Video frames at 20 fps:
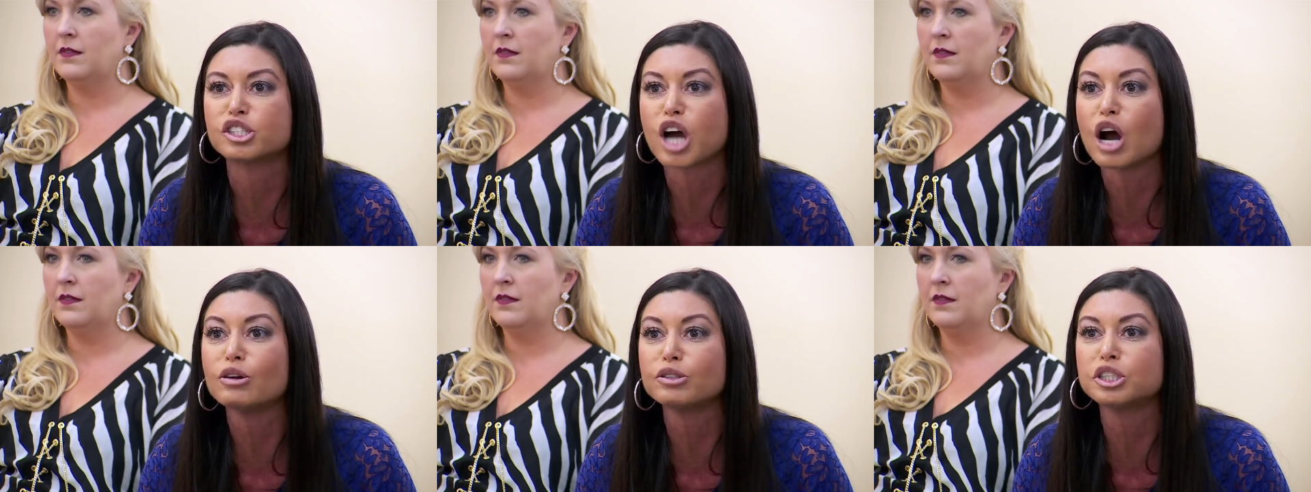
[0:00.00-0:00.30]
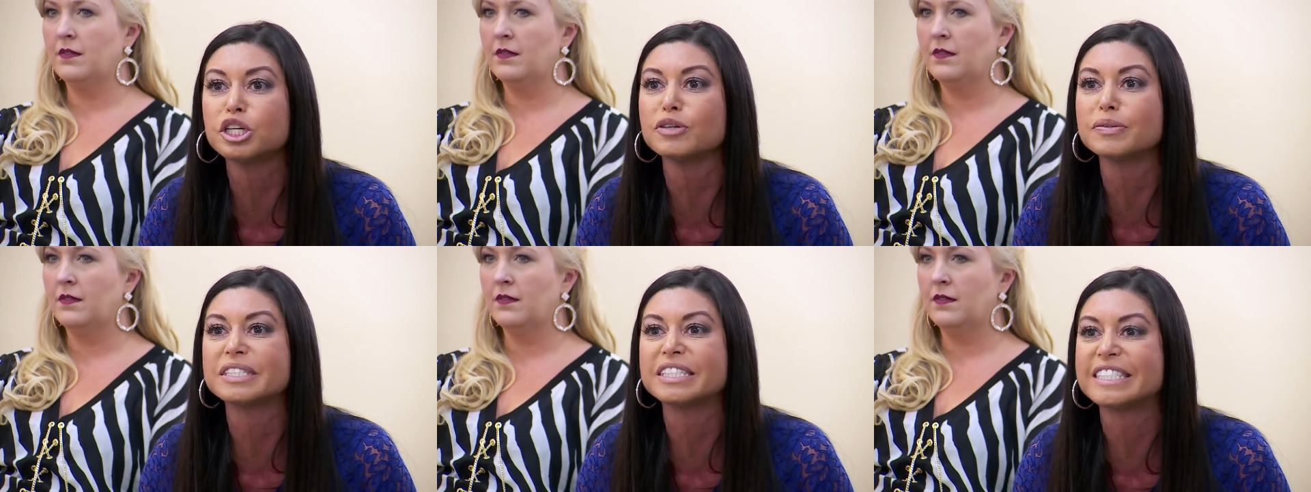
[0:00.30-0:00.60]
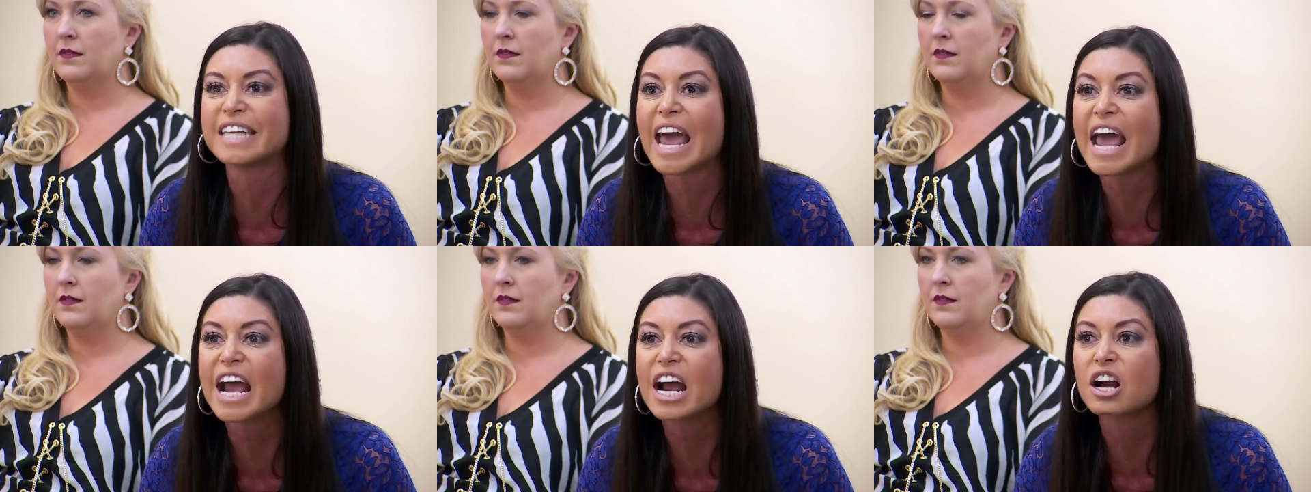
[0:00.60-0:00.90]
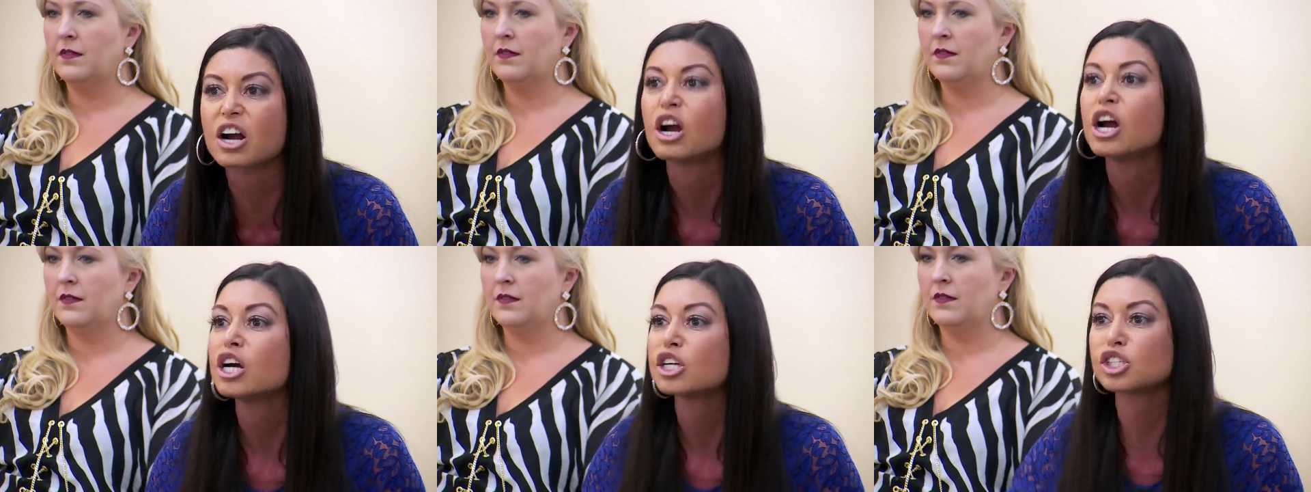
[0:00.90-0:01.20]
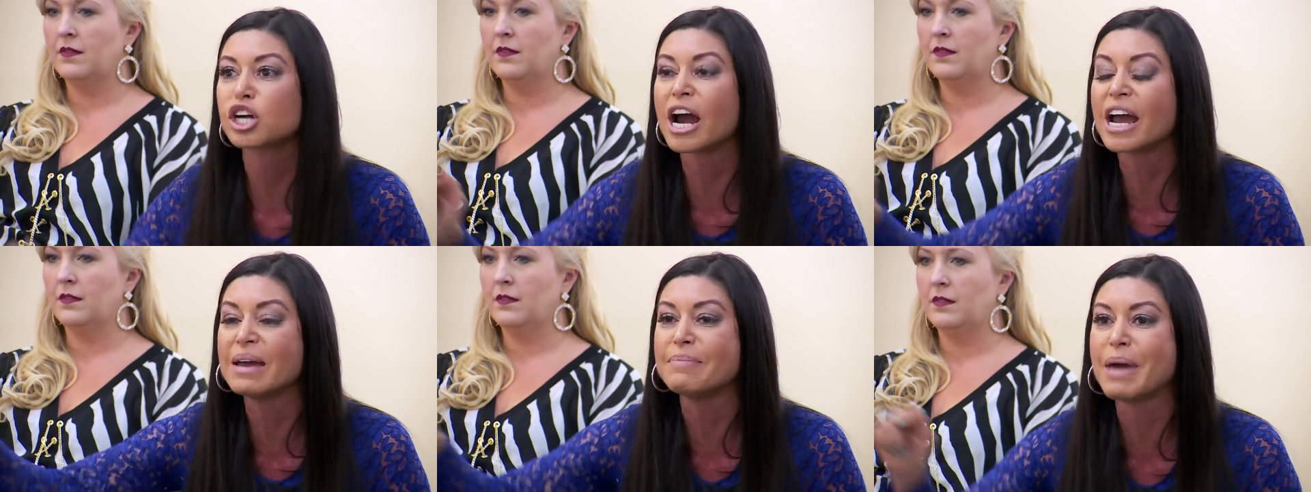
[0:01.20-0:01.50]
Speaker 1: Don't you dare
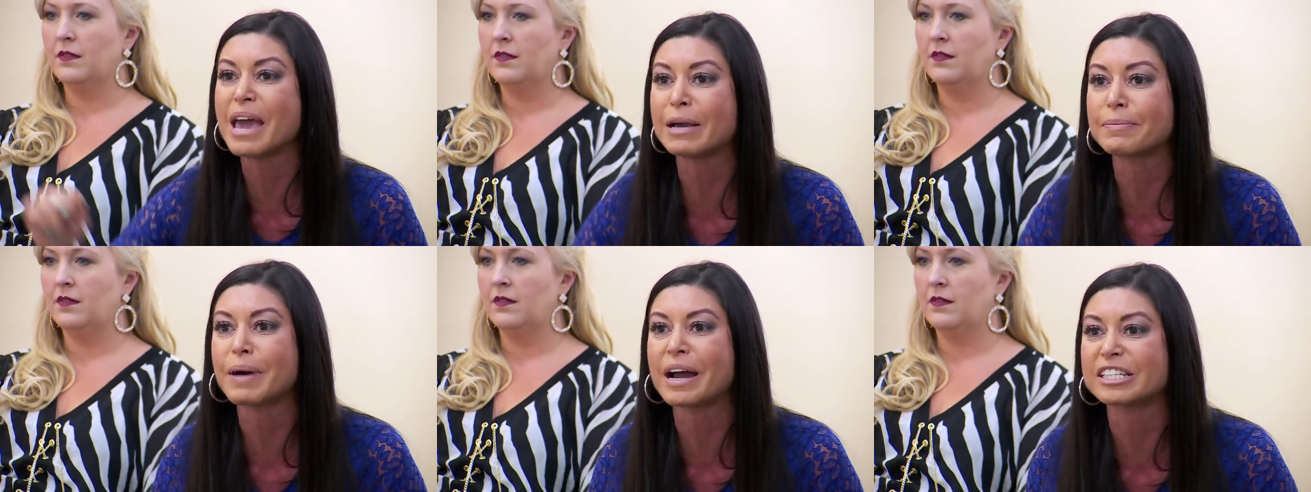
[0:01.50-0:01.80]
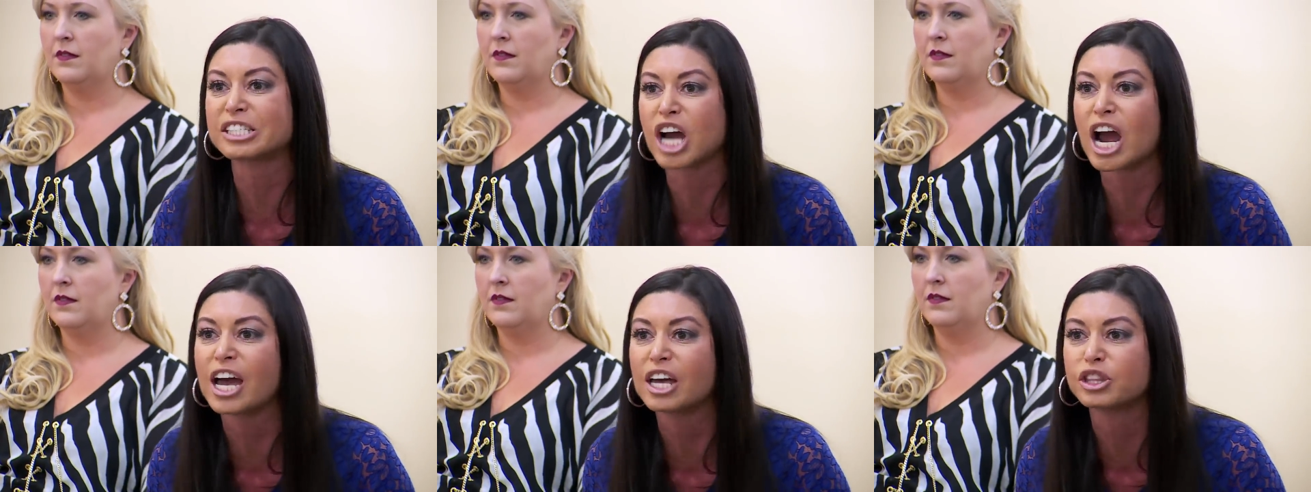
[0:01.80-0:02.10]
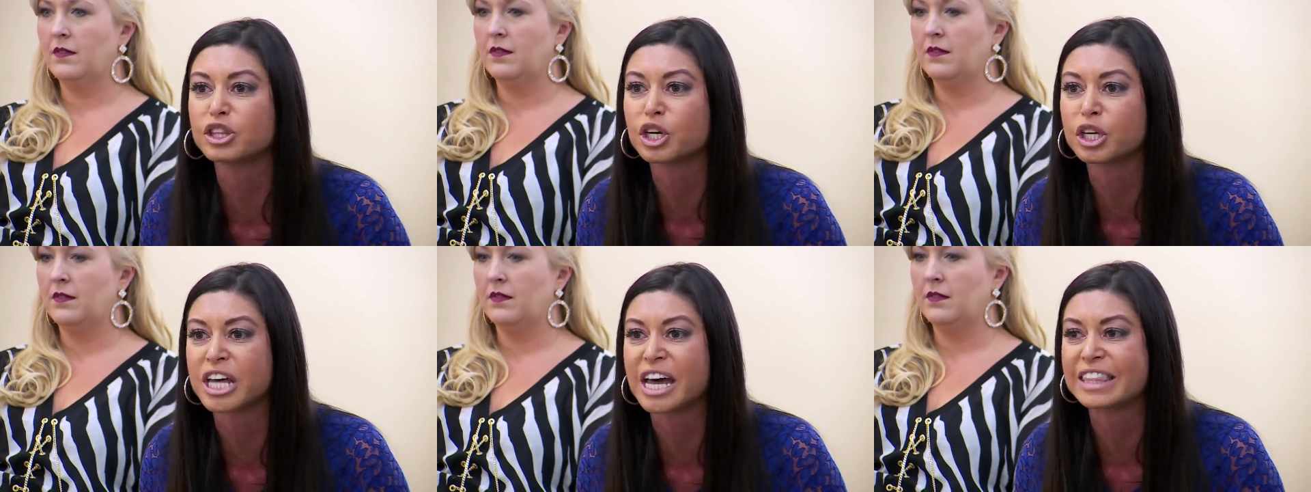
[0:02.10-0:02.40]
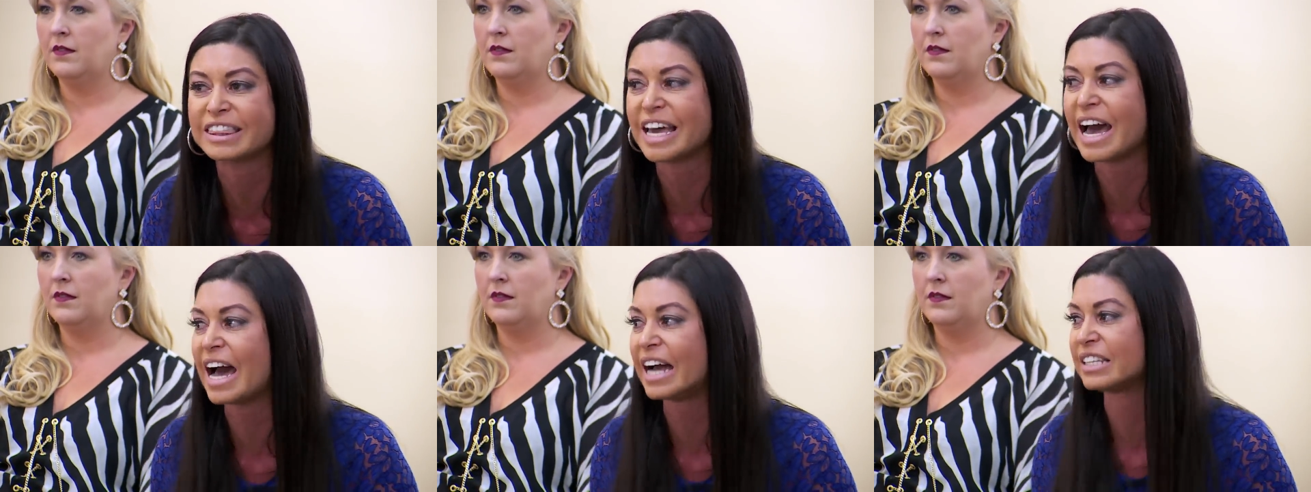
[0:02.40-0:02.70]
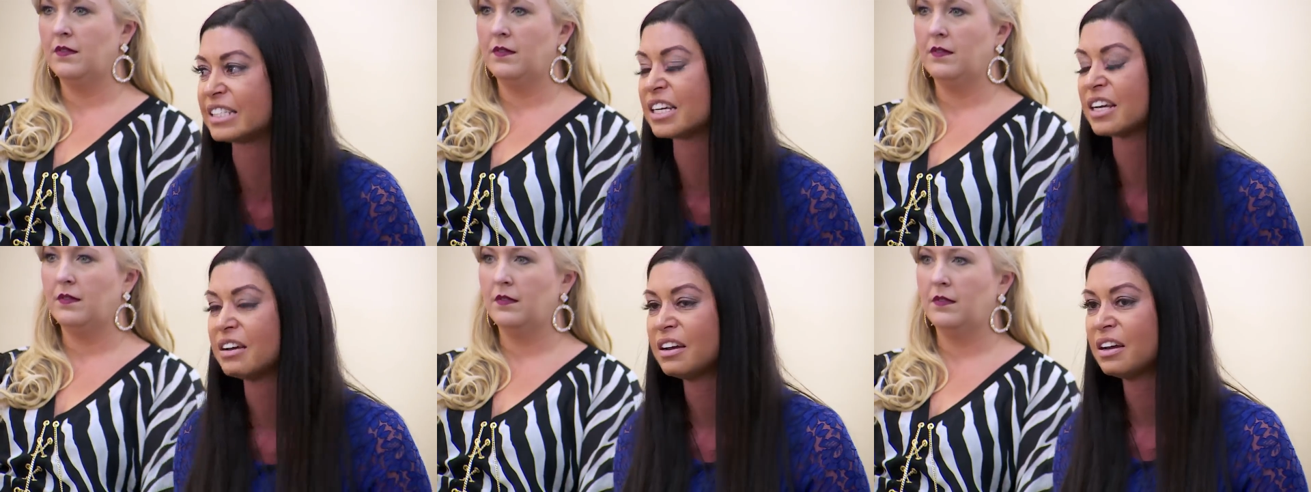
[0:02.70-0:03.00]
try and make my child look like that.